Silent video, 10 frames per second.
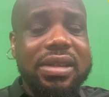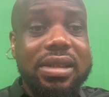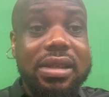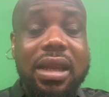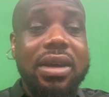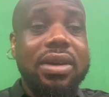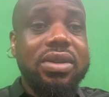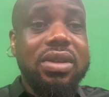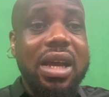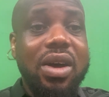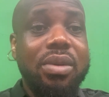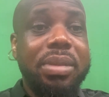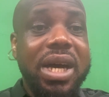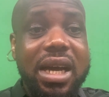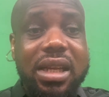telling us how
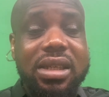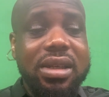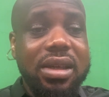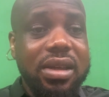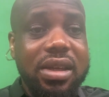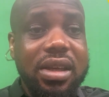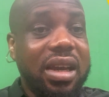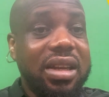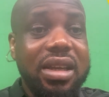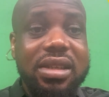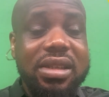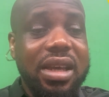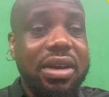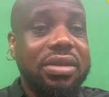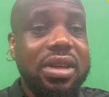bad it is in the
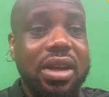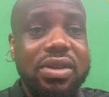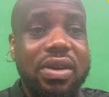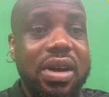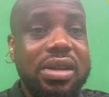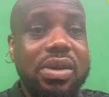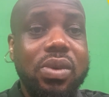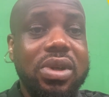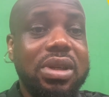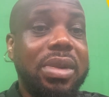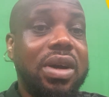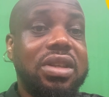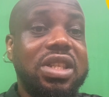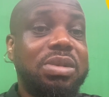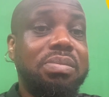health sector and what amount
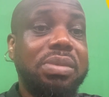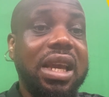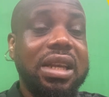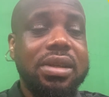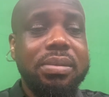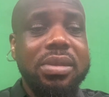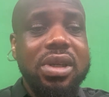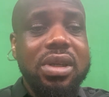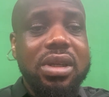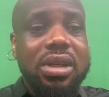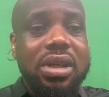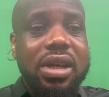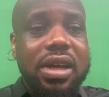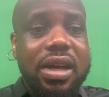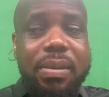has been paid them.
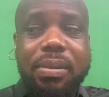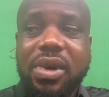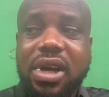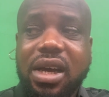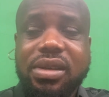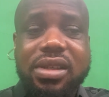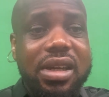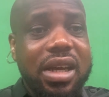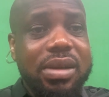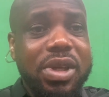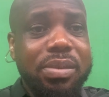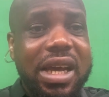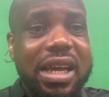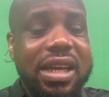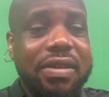I'd be
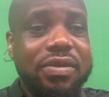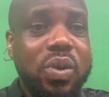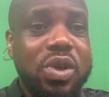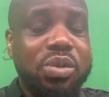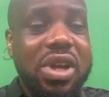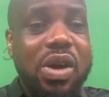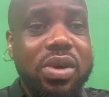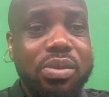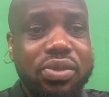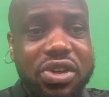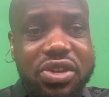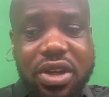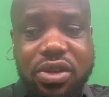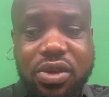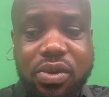back afterward, but I want to
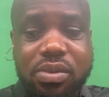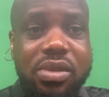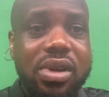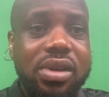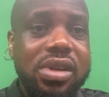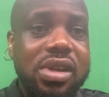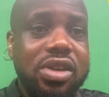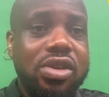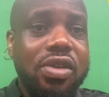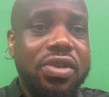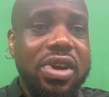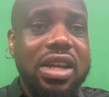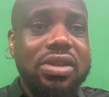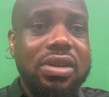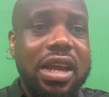appreciate you. Don't
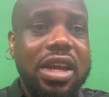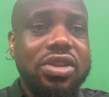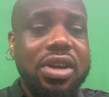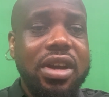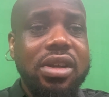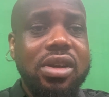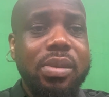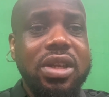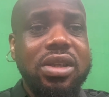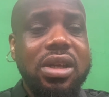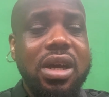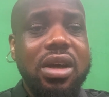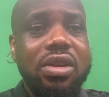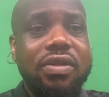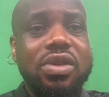forget to like, share, and comment.
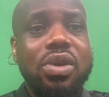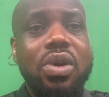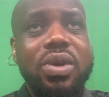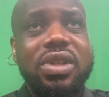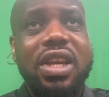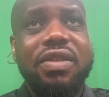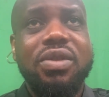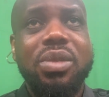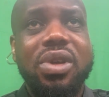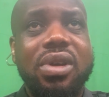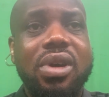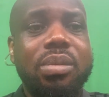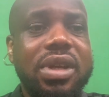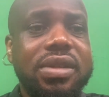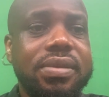I'd love to always hear from you. God
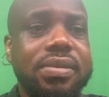bless.